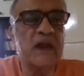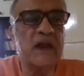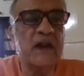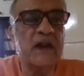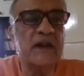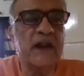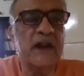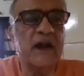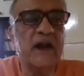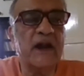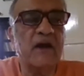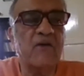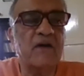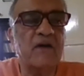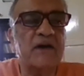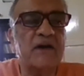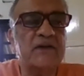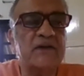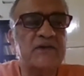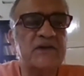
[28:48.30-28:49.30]
that our
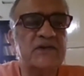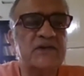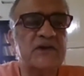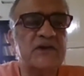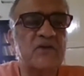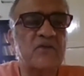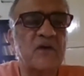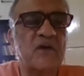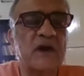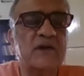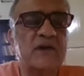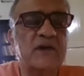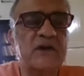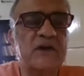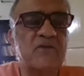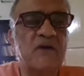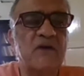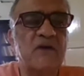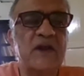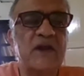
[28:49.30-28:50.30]
decision works in
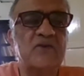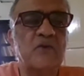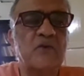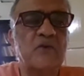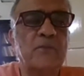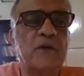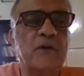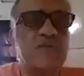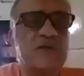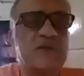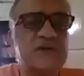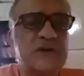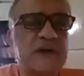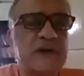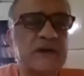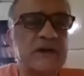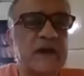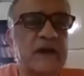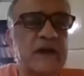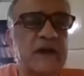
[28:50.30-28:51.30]
very superficial
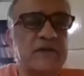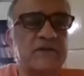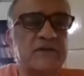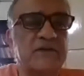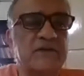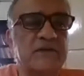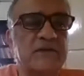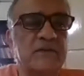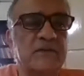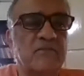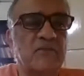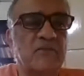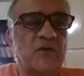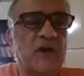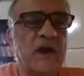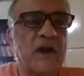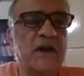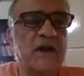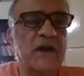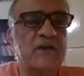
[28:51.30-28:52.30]
things. You
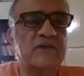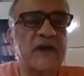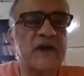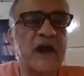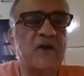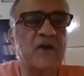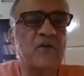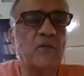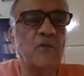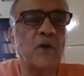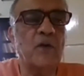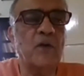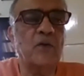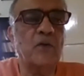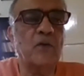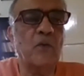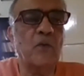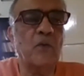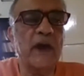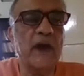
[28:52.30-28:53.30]
can decide what to
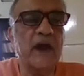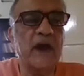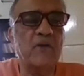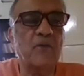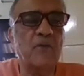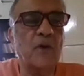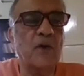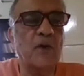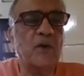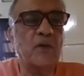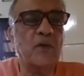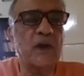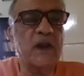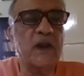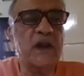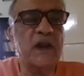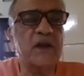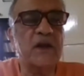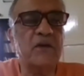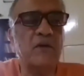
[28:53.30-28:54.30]
wear, what to
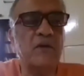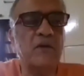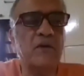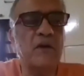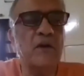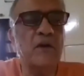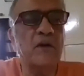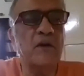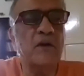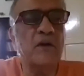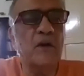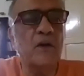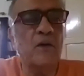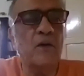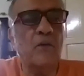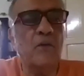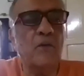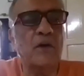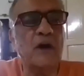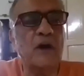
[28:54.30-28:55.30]
eat,
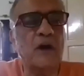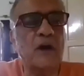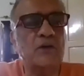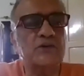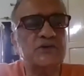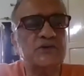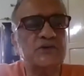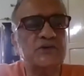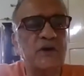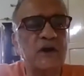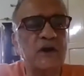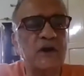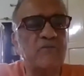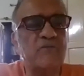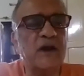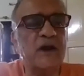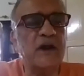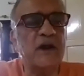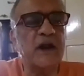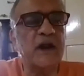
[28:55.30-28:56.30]
what house to live
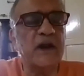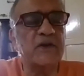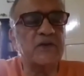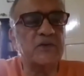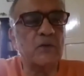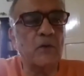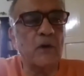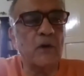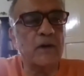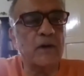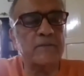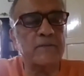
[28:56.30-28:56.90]
in, and so on.